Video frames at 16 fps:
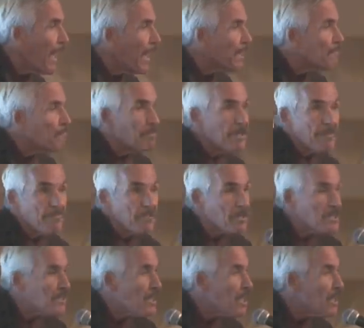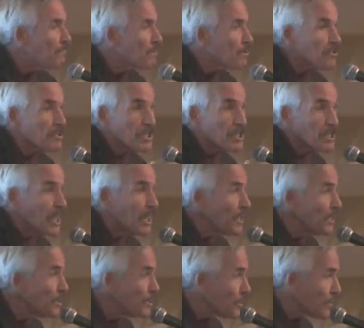And people's lives are
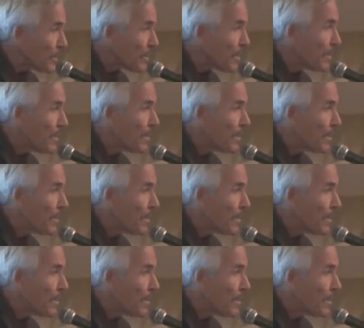changing.